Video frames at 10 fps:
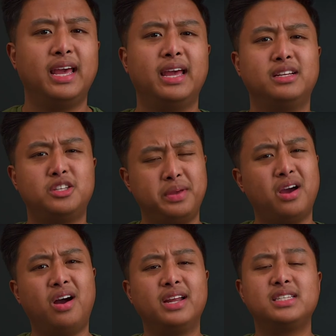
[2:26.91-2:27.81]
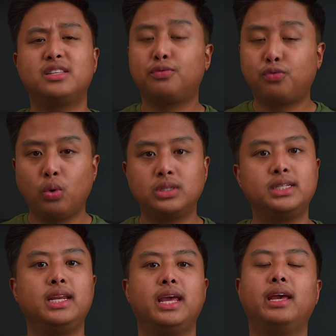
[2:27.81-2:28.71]
And to be honest, the
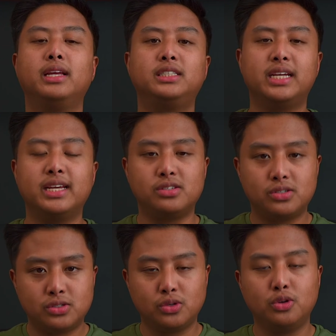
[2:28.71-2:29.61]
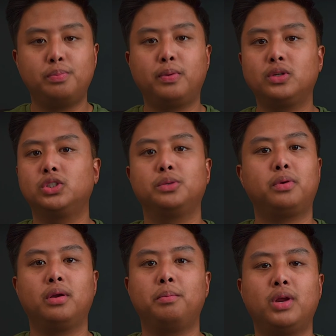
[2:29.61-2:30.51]
14 inch is super,
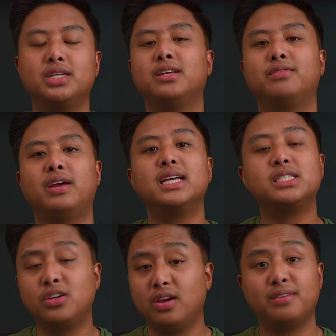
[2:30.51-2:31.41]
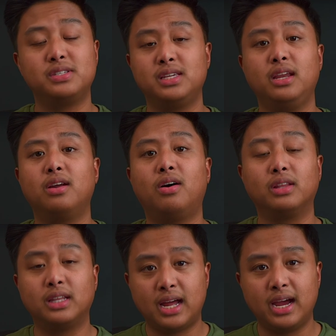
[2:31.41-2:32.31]
super impressive as you have seen
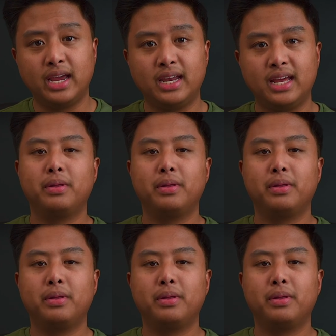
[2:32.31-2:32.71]
online,